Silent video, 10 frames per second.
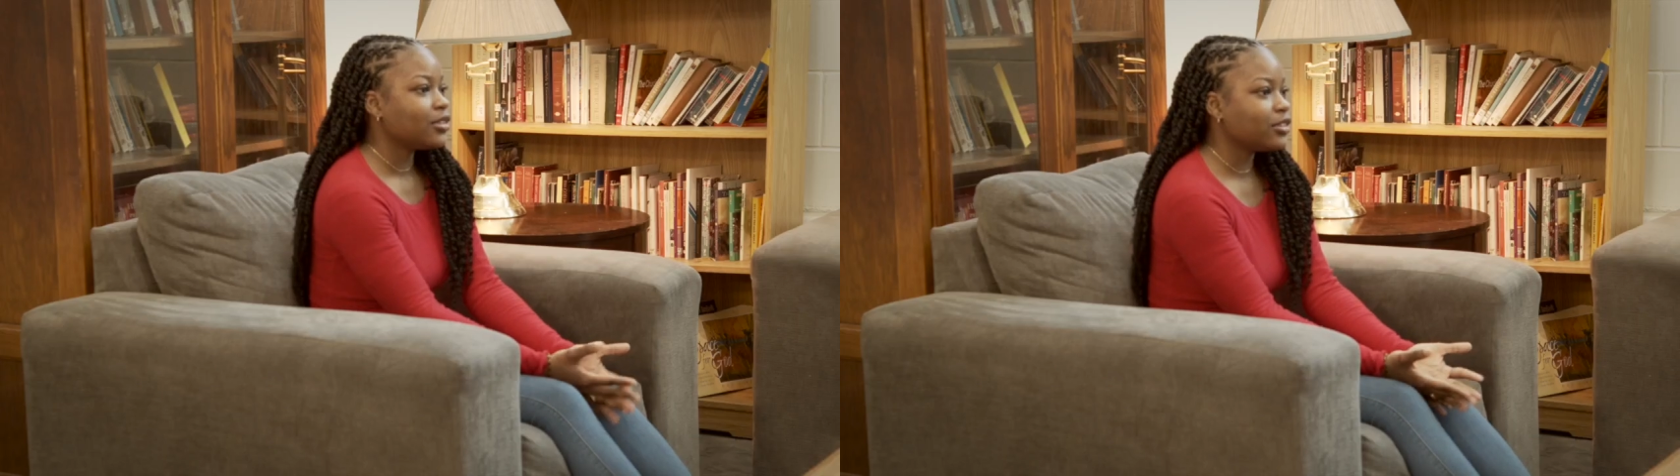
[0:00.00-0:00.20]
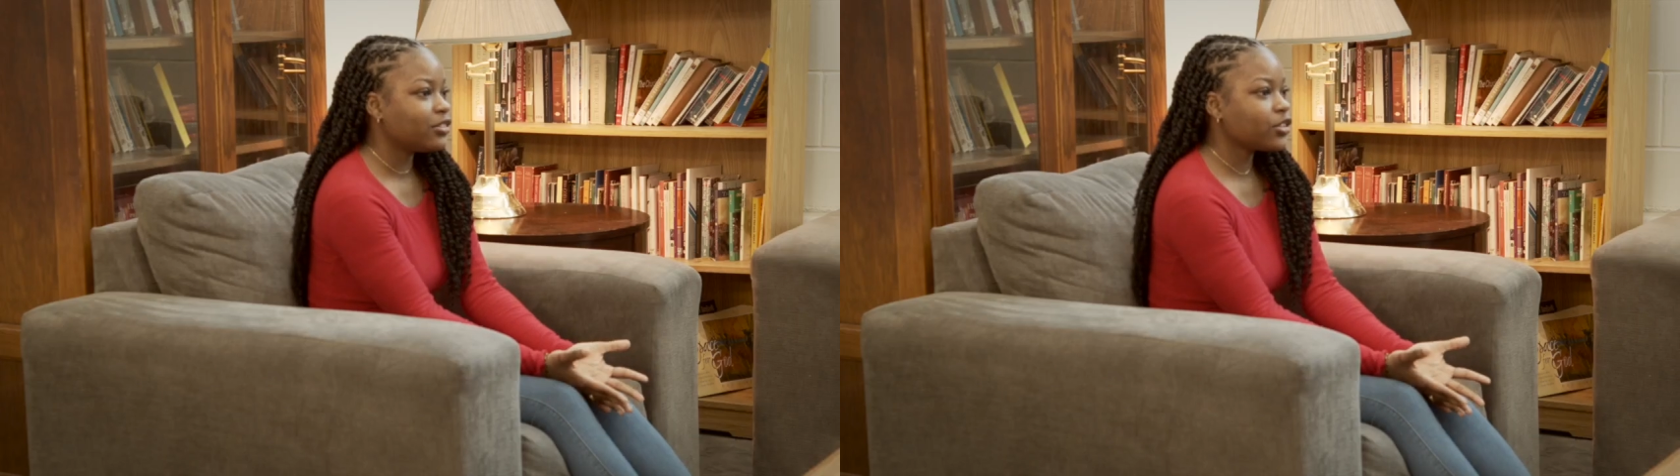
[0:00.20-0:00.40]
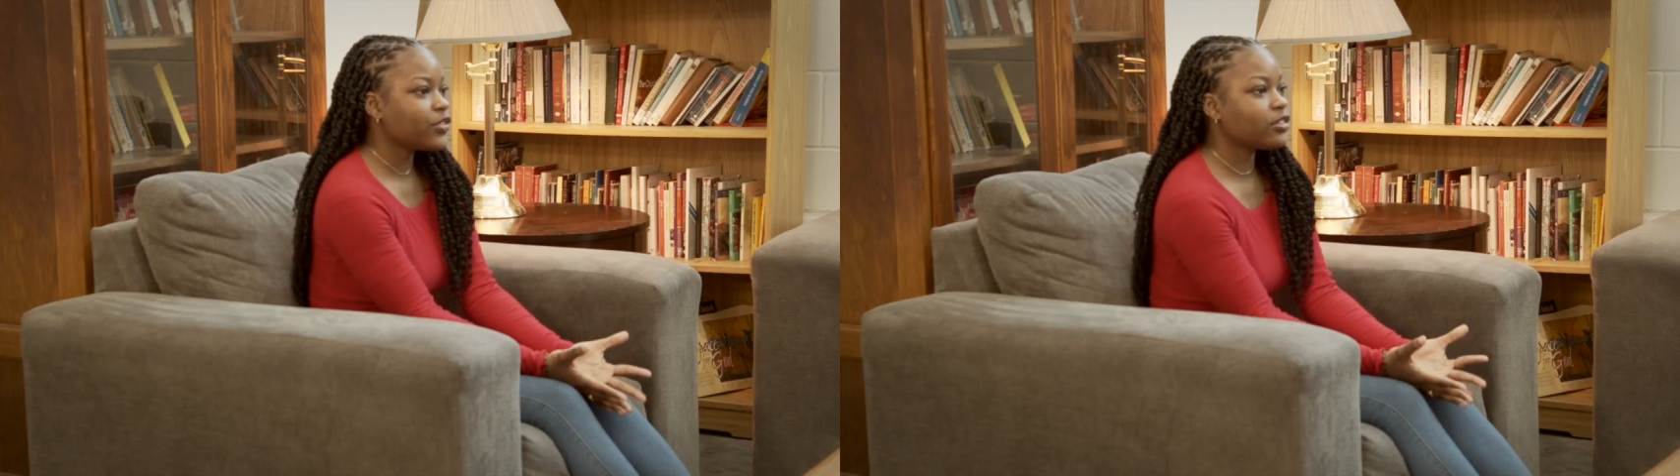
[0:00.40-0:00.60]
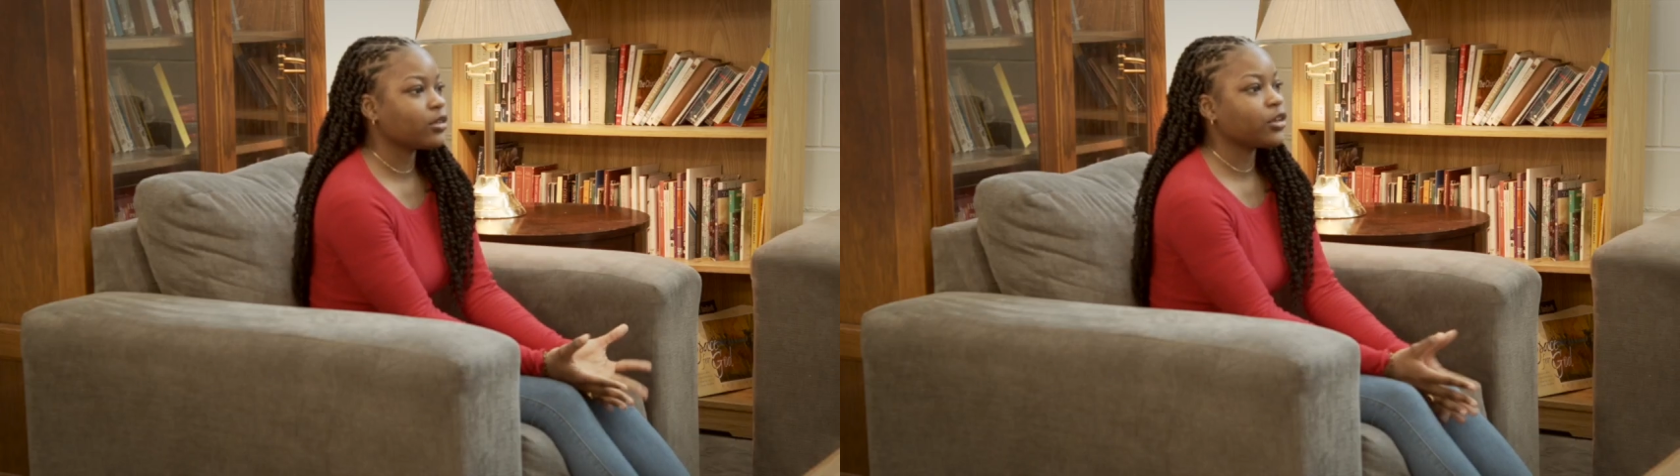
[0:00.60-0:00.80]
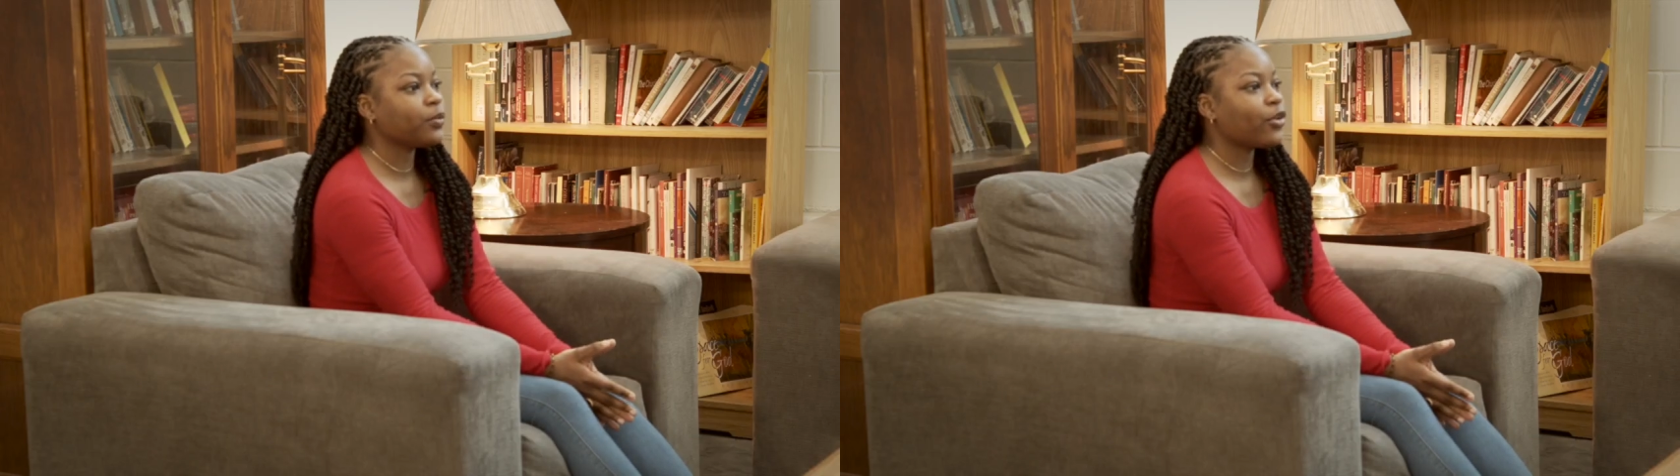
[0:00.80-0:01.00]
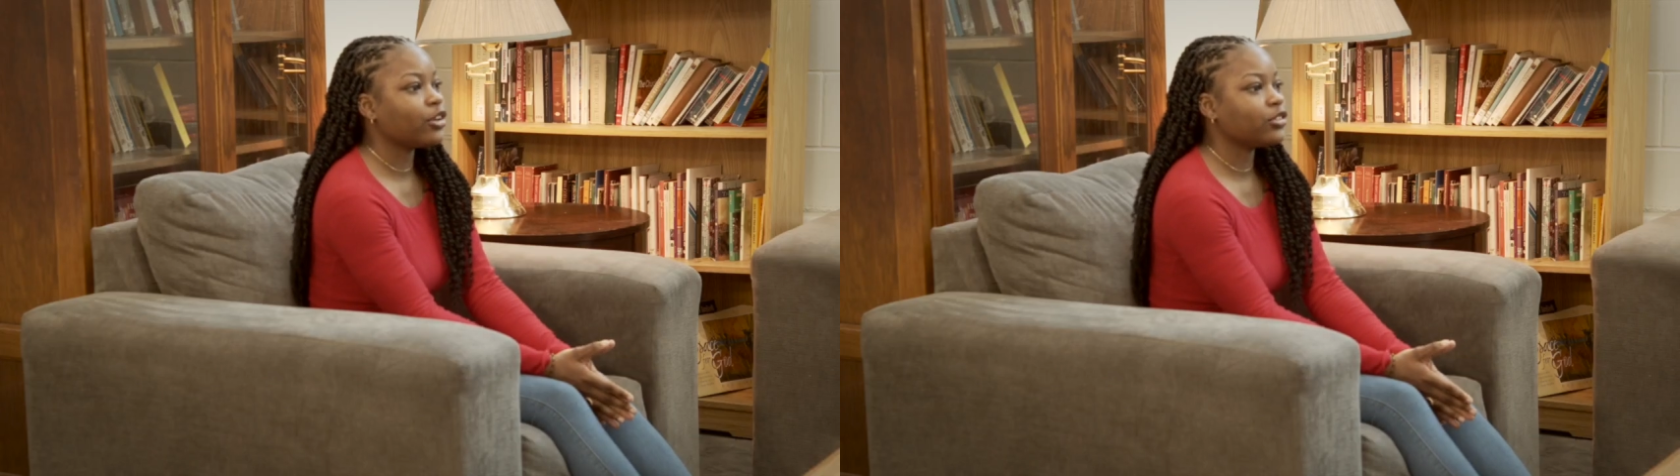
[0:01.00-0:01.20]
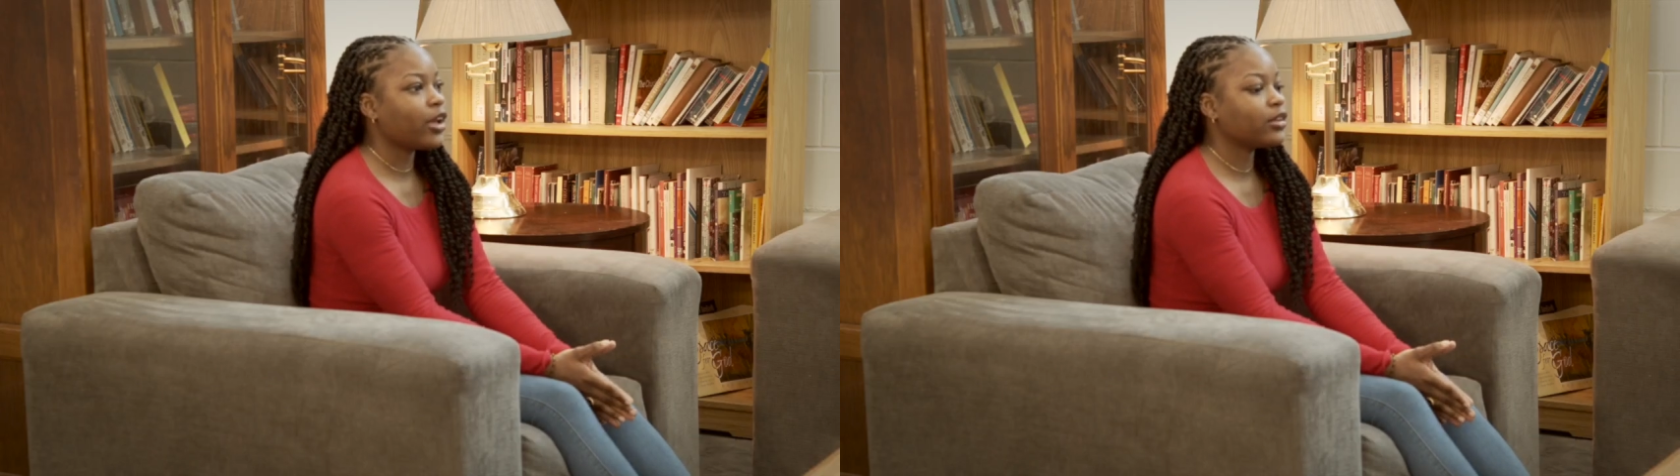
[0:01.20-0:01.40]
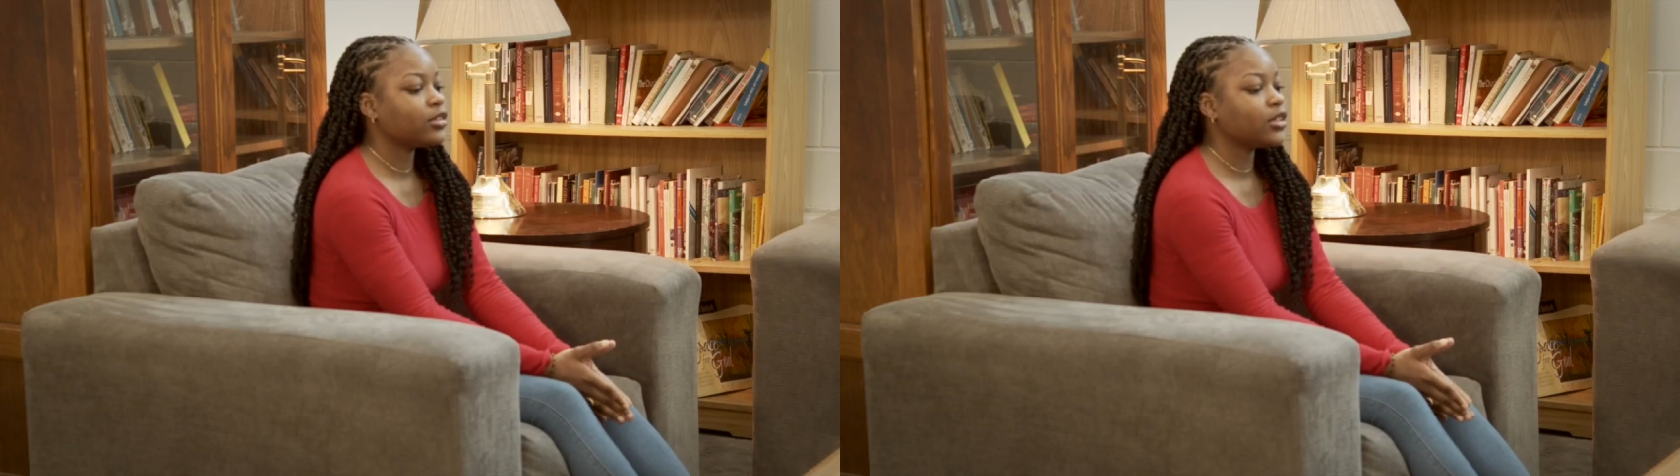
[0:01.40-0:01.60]
The service learning
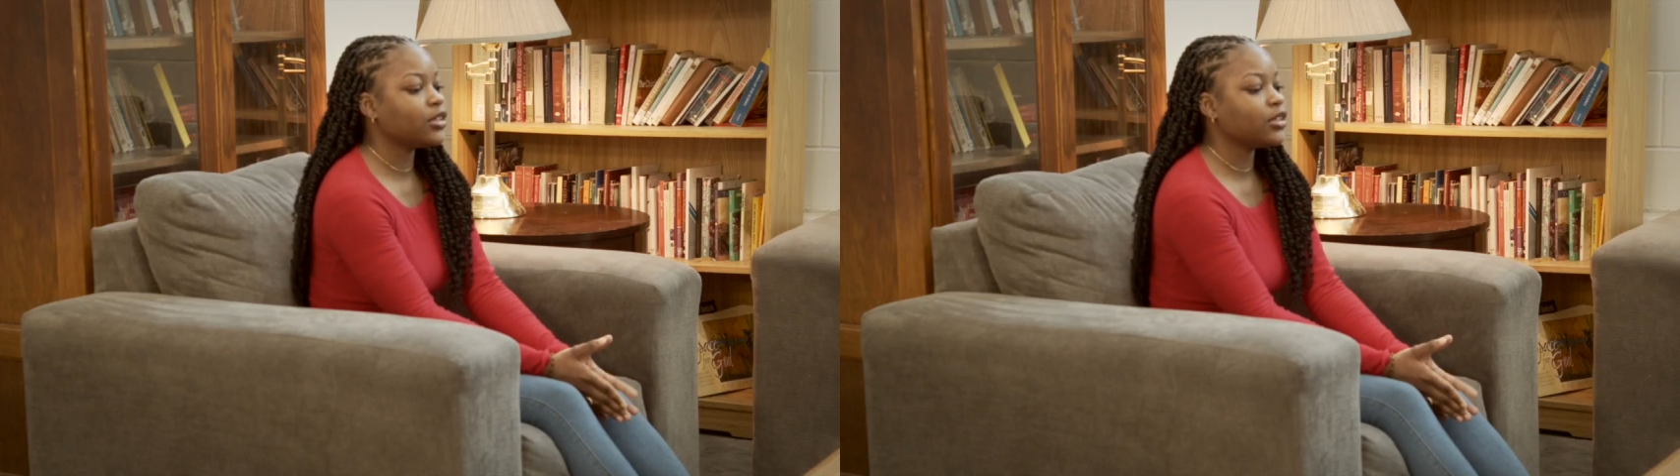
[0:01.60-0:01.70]
project,